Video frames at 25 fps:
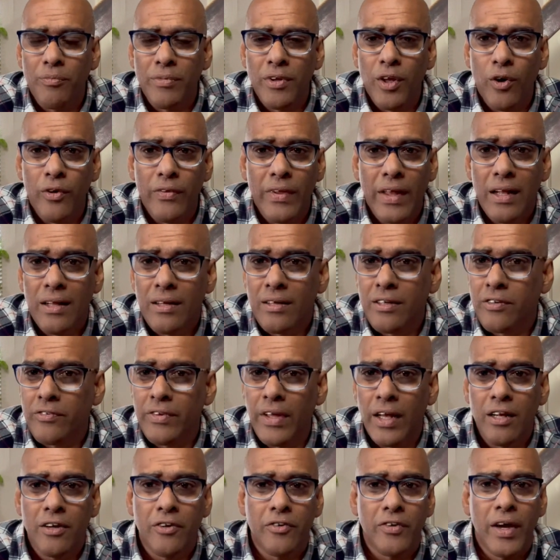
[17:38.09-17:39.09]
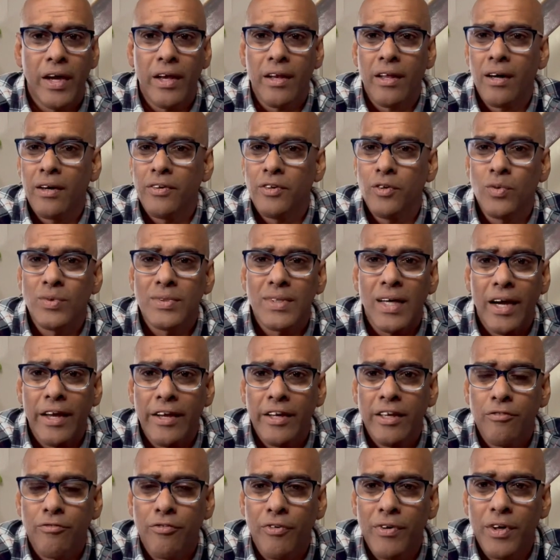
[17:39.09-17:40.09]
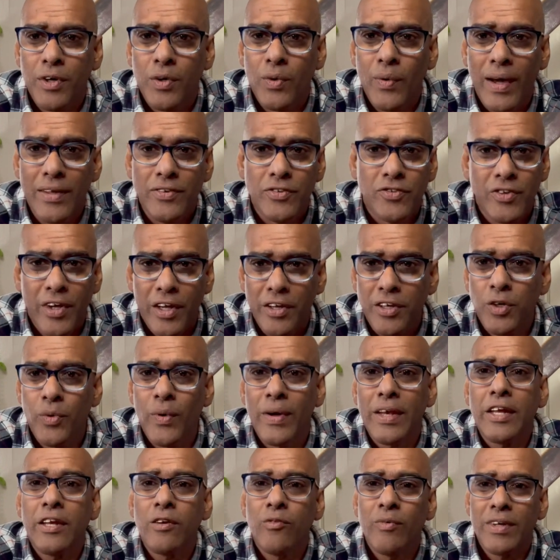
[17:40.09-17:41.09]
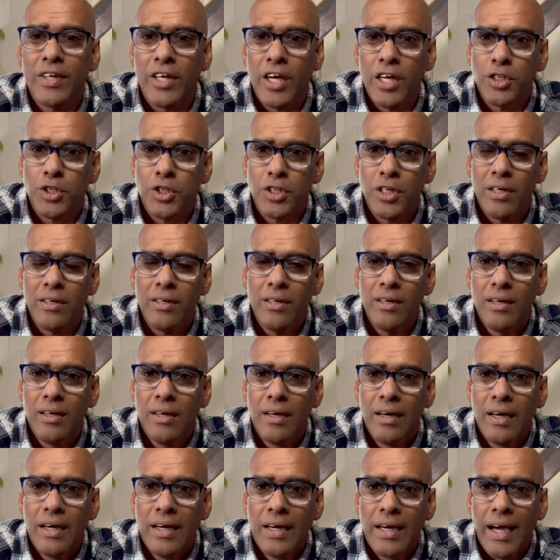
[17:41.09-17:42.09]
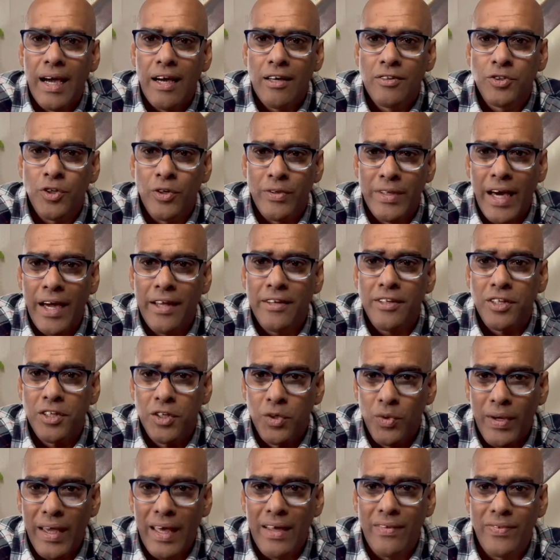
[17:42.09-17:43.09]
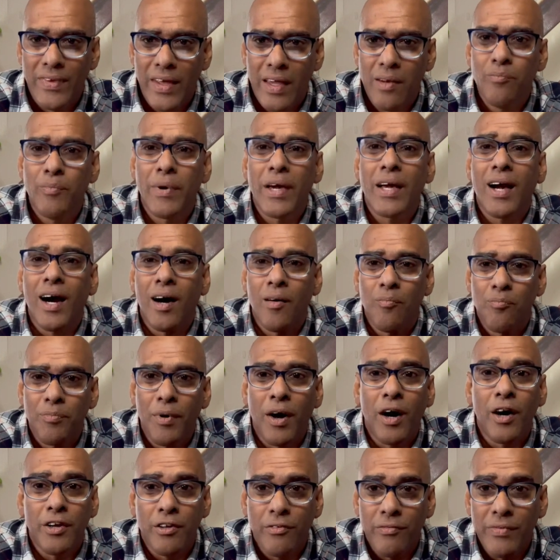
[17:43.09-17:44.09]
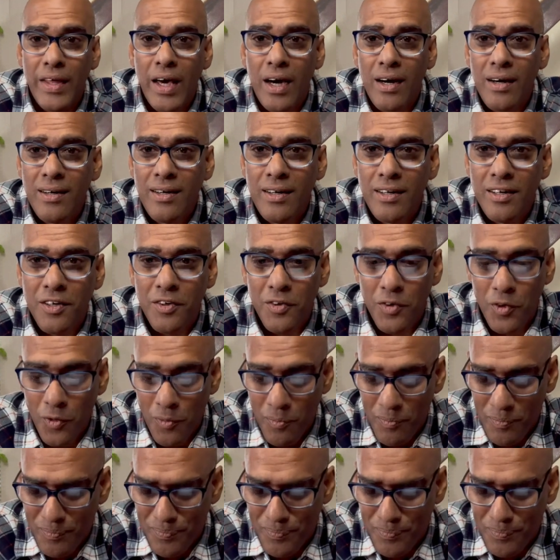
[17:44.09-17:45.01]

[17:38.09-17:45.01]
You know, they'll create a user ID for you and send you an invitation so that you can then become part of their group.